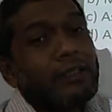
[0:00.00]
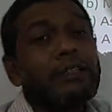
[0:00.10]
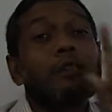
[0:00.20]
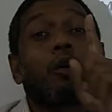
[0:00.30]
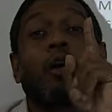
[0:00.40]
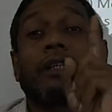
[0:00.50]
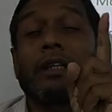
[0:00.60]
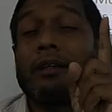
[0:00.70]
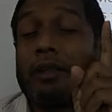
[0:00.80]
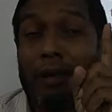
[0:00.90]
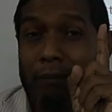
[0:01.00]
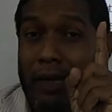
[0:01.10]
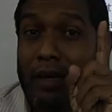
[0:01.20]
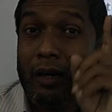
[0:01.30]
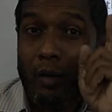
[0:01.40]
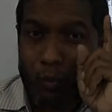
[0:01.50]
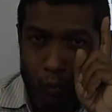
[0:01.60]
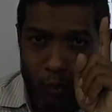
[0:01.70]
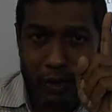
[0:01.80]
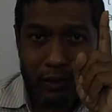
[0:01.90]
This is question number
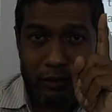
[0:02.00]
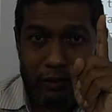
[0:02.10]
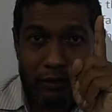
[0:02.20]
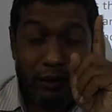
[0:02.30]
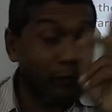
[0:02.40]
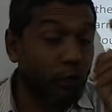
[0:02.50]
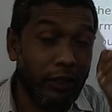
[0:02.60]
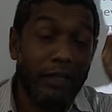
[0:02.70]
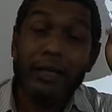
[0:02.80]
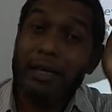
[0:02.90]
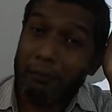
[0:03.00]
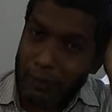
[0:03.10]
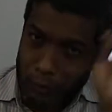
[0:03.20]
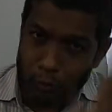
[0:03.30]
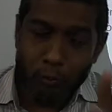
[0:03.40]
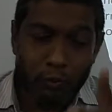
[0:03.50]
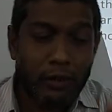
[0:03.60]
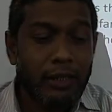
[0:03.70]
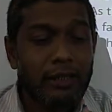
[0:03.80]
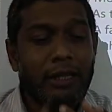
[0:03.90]
2.
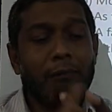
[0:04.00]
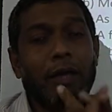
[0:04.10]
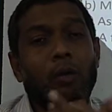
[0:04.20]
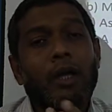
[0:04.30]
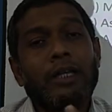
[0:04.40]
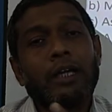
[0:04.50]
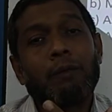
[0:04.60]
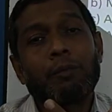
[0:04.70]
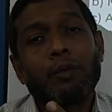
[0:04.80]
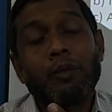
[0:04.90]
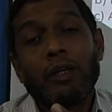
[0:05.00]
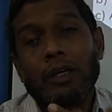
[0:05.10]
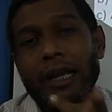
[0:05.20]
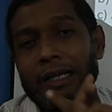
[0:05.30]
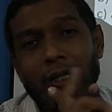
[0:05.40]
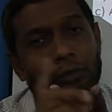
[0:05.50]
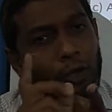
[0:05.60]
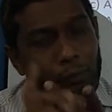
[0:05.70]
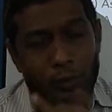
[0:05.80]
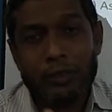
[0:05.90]
Number 1, you have to write down the
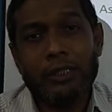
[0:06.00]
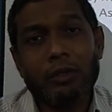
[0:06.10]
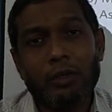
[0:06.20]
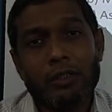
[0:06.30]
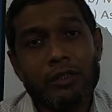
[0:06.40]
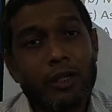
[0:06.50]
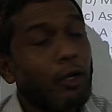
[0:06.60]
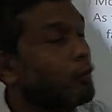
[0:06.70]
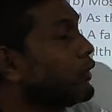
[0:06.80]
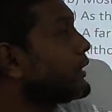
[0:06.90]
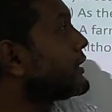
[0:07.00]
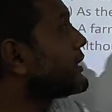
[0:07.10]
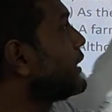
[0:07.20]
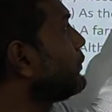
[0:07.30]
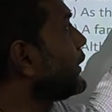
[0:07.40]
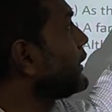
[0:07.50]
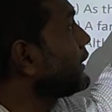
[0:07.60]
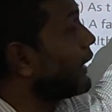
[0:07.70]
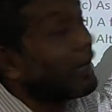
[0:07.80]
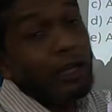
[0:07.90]
opposite clause which is given
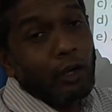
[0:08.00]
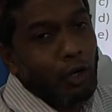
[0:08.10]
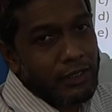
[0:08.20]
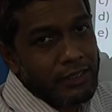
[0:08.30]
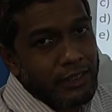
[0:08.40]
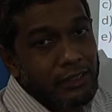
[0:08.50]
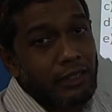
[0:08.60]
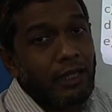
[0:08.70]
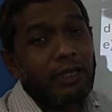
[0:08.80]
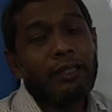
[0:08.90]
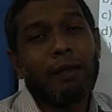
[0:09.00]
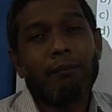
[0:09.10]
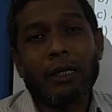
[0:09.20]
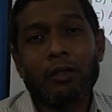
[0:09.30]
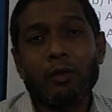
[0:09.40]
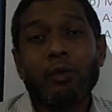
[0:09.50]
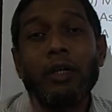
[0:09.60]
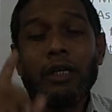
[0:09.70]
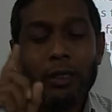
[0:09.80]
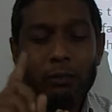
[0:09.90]
in the questions. Number
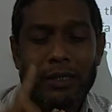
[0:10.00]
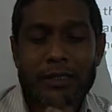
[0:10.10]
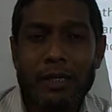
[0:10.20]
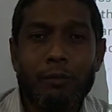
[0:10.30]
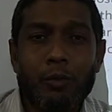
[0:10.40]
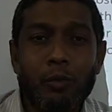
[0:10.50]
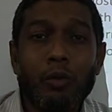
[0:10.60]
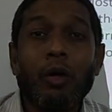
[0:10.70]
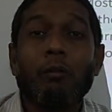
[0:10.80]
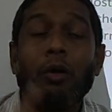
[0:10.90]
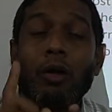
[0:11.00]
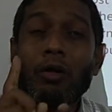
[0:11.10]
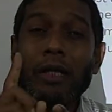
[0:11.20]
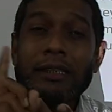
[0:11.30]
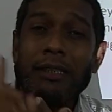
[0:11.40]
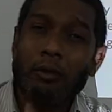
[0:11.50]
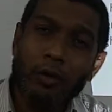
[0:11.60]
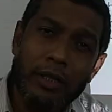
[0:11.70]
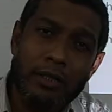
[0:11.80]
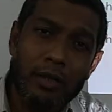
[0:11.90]
2, you must have to follow the
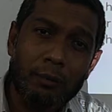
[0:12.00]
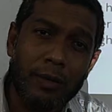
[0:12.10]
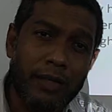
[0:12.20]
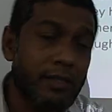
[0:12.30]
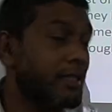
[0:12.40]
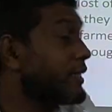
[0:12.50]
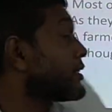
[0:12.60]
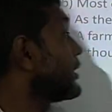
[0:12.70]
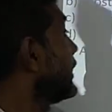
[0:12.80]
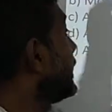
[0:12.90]
sequence of tenses.